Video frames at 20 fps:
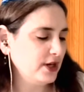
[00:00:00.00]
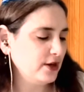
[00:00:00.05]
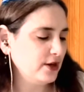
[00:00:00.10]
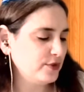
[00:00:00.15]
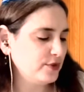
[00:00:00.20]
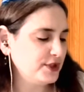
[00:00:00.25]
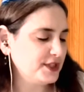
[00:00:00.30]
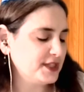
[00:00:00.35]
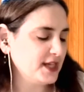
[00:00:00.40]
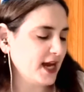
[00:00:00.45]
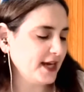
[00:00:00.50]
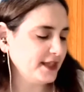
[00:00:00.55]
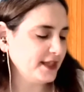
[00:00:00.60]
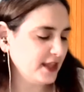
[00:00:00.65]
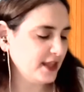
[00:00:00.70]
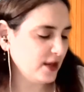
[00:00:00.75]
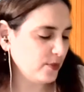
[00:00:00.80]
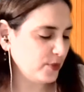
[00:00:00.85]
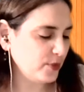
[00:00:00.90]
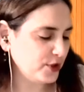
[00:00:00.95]
Recite
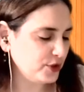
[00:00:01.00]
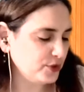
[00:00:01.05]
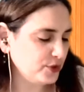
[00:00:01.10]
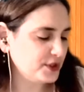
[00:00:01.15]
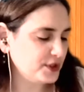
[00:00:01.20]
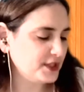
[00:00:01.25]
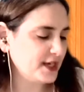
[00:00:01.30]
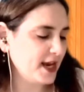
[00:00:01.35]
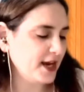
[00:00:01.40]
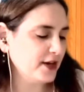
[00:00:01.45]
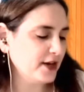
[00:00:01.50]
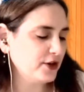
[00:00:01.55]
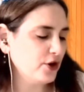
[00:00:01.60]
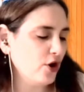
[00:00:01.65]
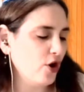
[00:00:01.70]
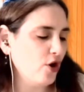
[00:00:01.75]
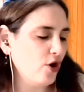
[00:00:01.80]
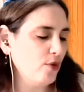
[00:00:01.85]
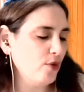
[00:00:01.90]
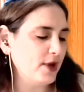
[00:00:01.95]
them when you stay at
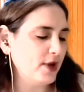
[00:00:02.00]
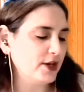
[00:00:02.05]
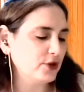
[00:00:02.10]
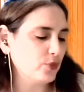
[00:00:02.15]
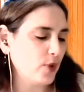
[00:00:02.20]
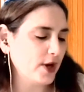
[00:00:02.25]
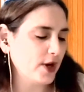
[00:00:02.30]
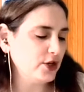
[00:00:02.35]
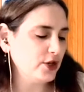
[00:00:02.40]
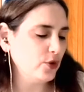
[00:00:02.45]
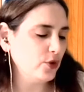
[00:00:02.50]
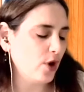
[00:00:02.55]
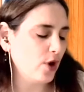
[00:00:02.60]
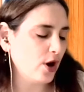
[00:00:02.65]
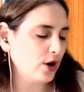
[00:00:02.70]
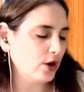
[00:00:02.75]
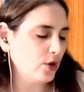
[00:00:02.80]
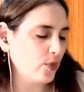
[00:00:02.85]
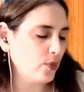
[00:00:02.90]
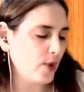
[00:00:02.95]
home and when you
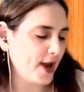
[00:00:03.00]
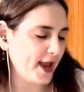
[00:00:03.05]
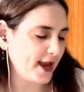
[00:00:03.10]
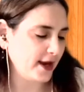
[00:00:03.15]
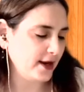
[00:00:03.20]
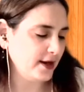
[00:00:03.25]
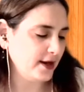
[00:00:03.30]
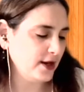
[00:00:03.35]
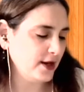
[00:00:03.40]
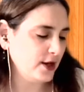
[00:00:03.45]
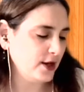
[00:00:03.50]
are away,